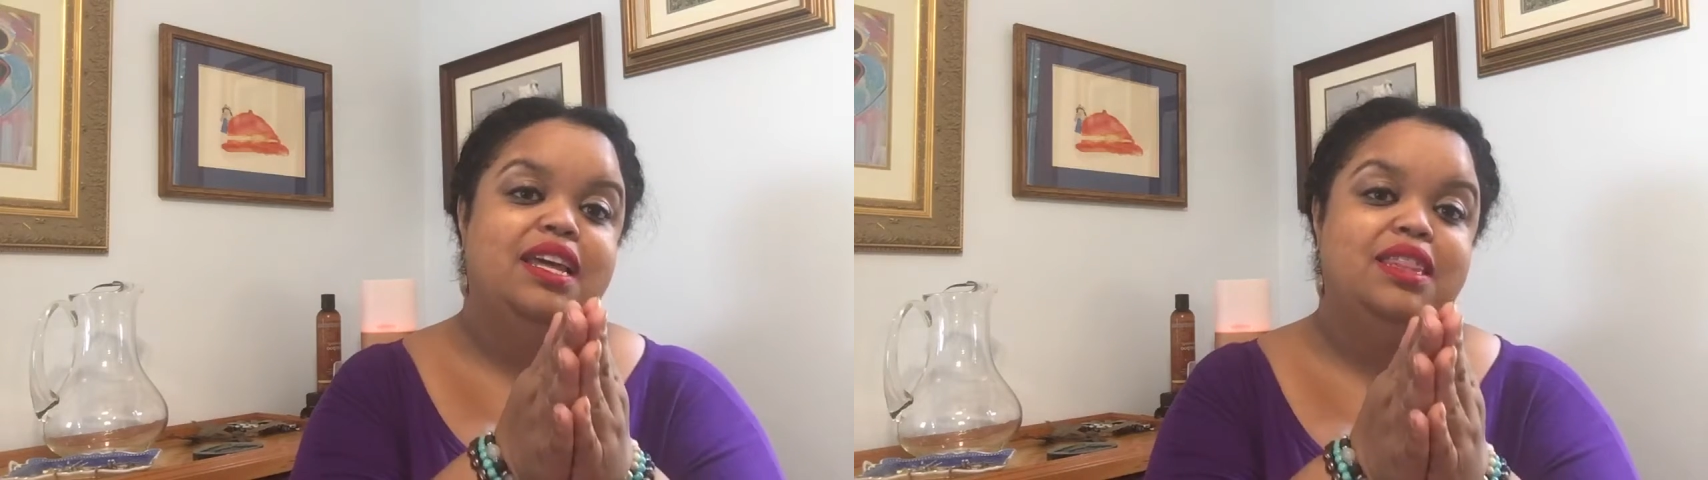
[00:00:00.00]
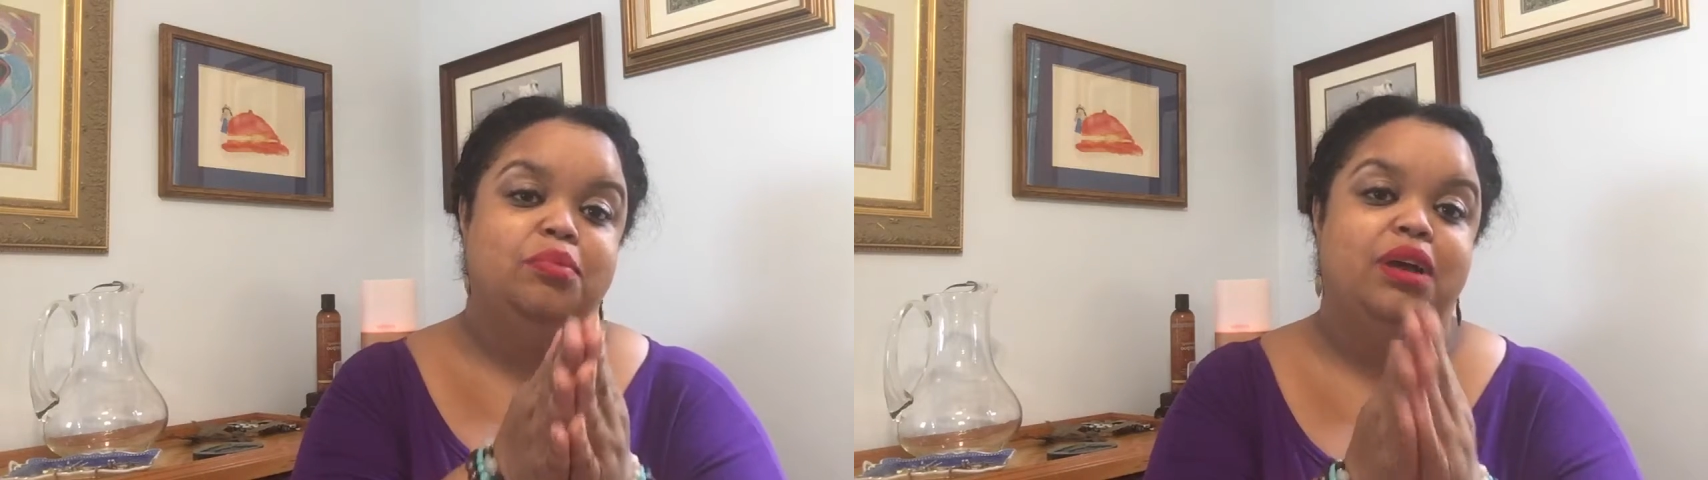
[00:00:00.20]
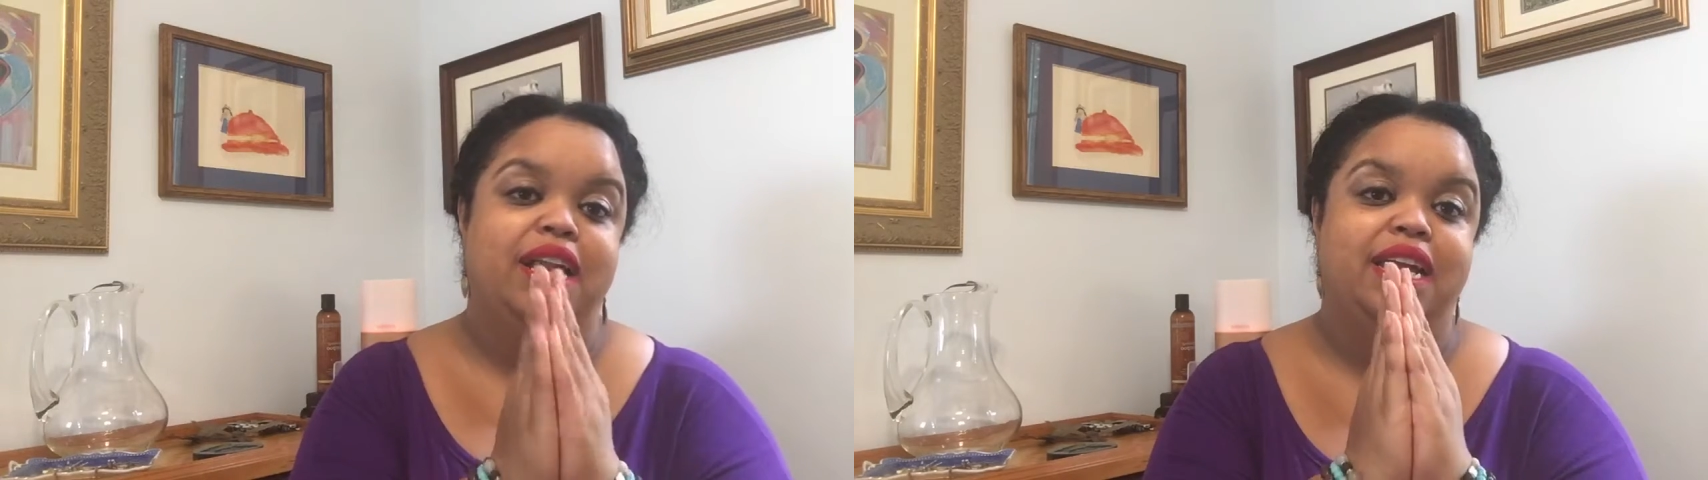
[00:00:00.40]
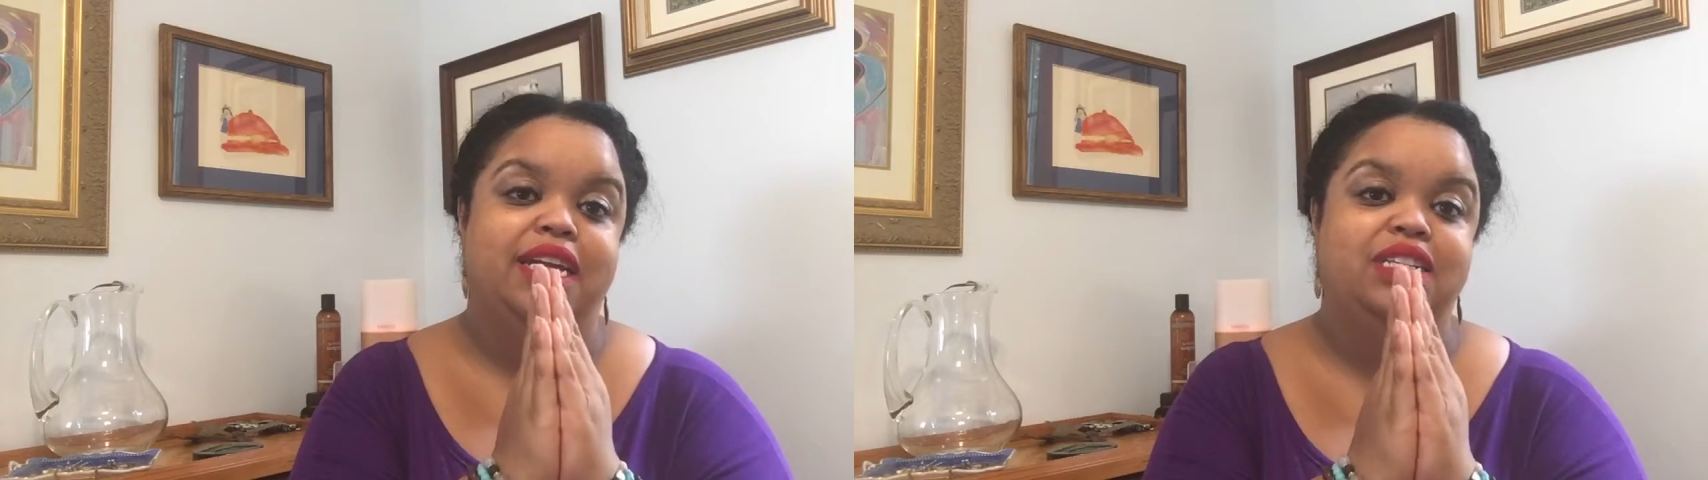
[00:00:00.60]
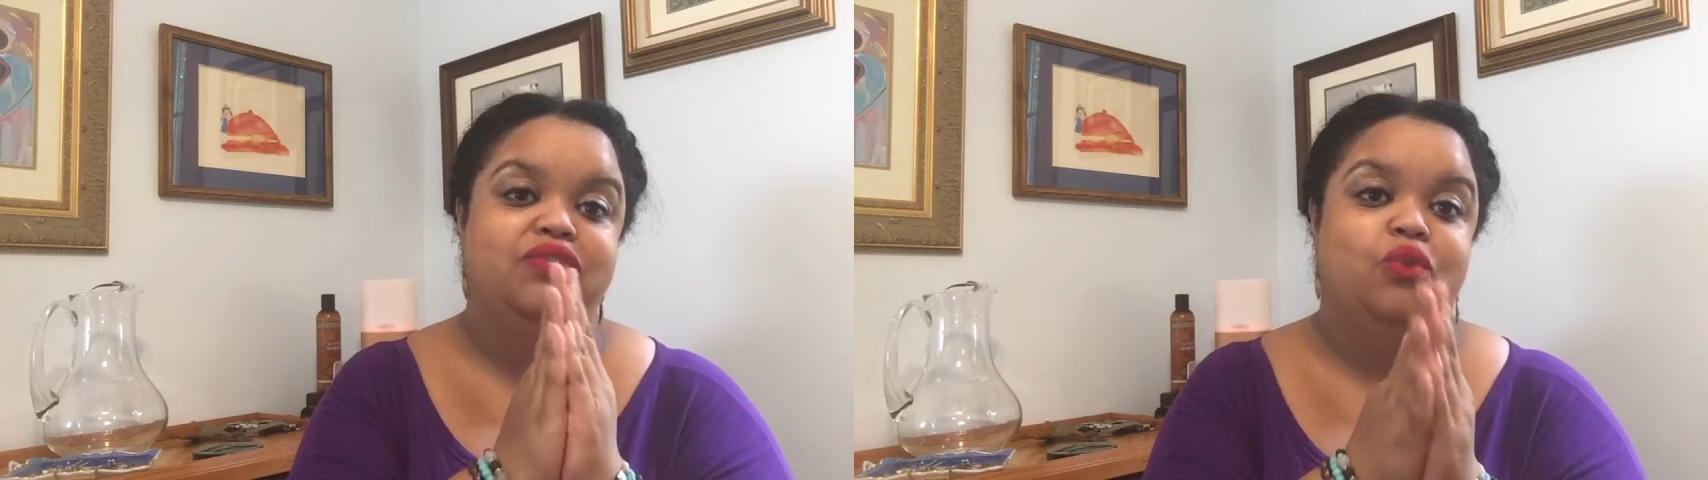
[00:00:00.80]
the
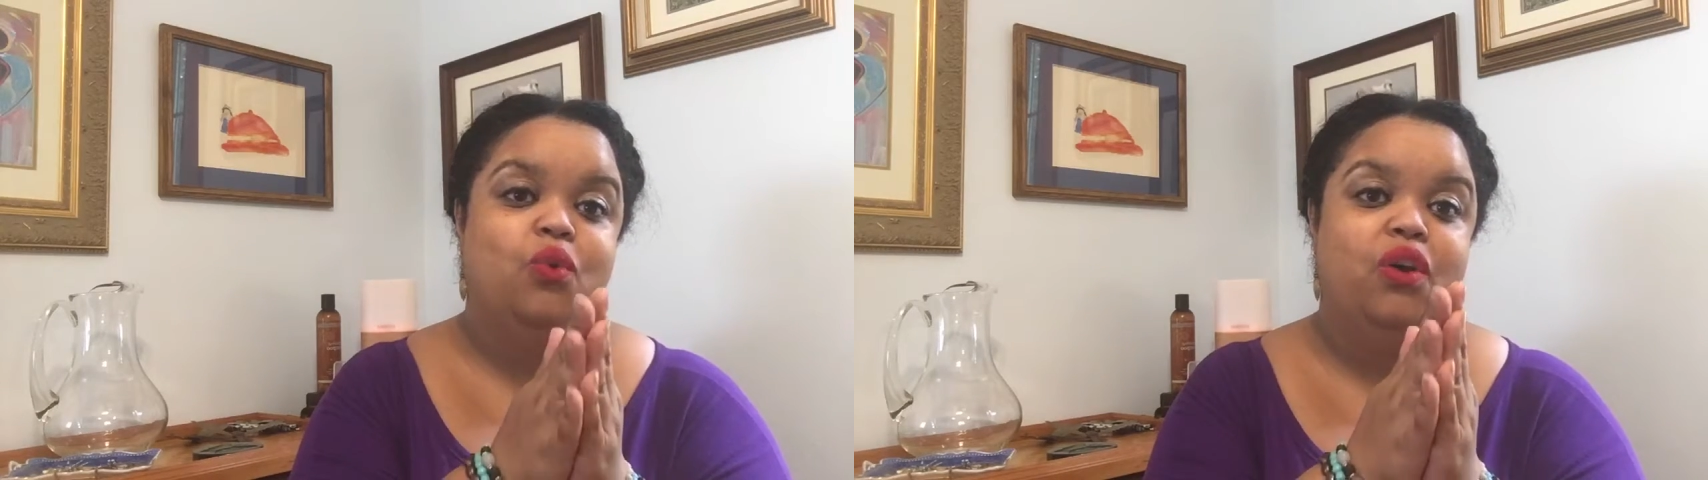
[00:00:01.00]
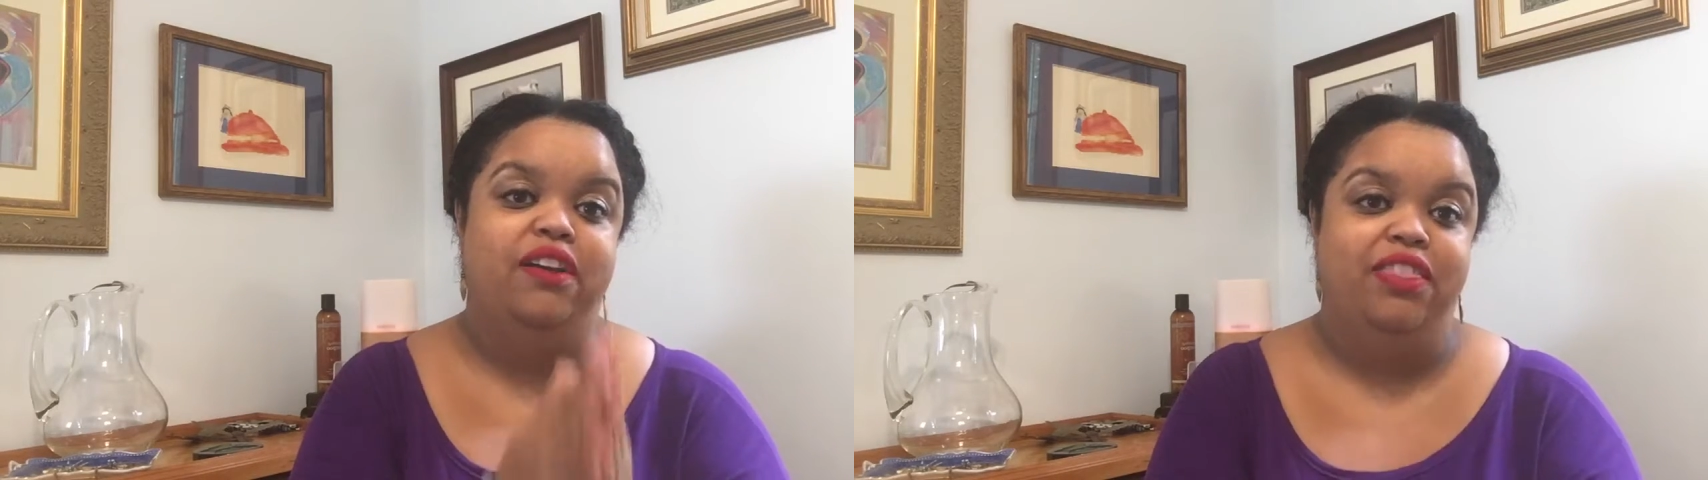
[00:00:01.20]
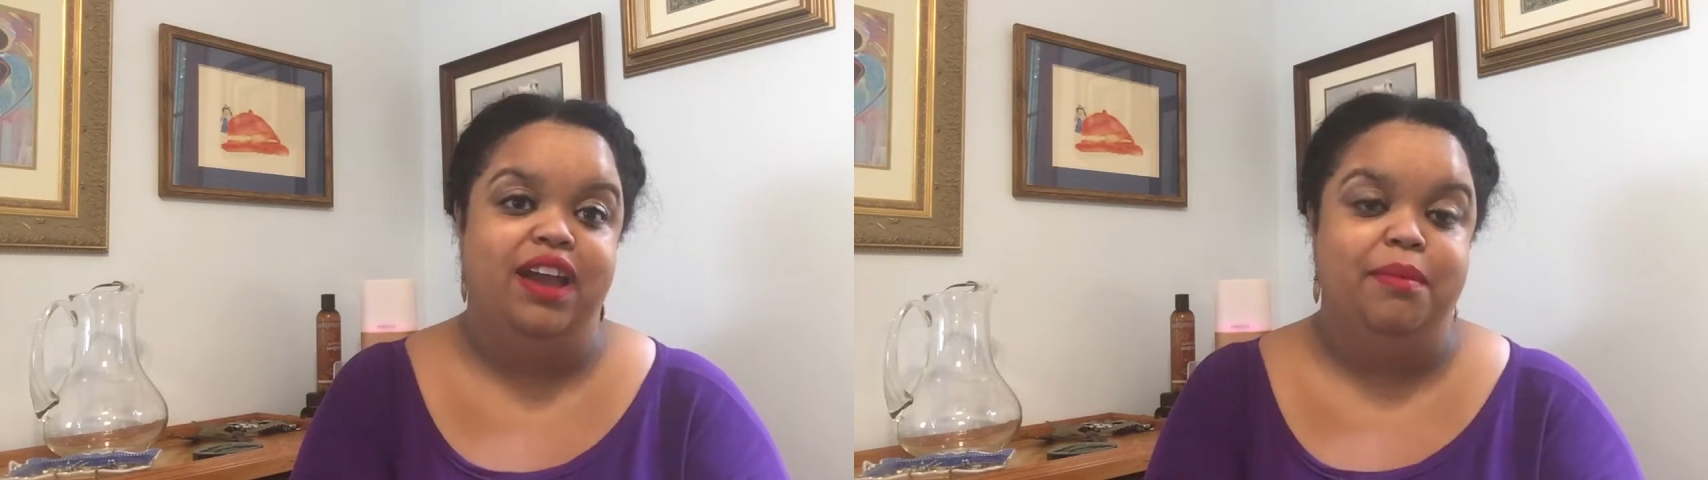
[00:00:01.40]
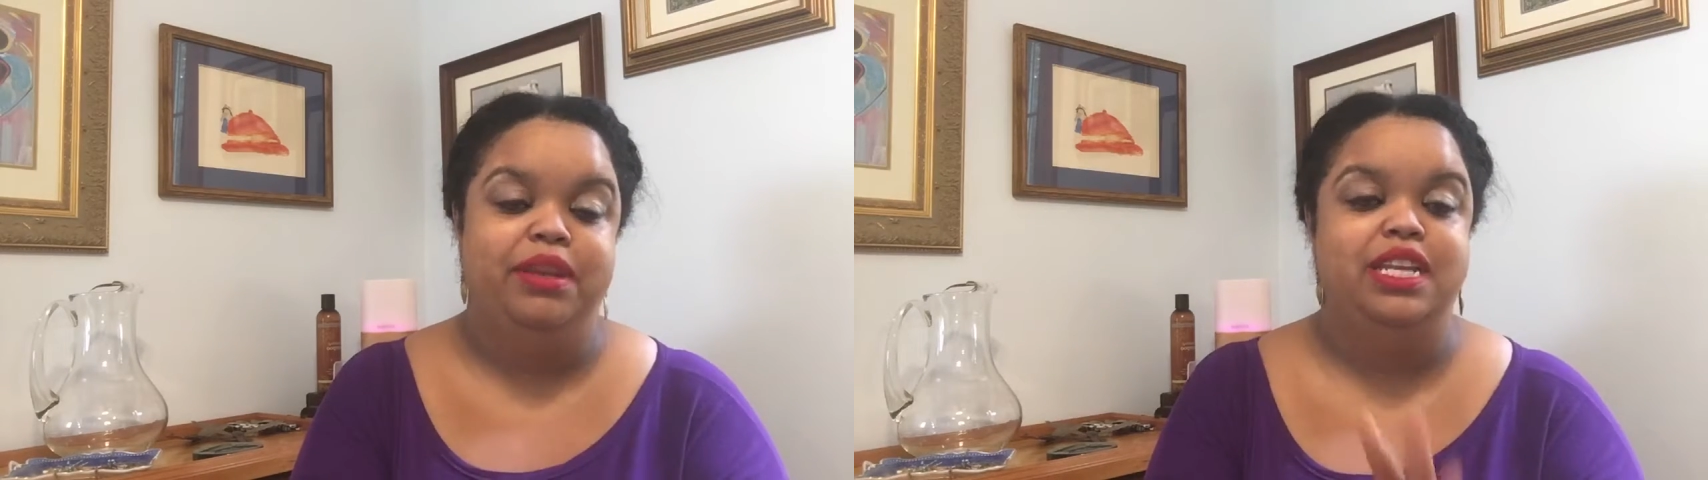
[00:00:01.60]
product for them.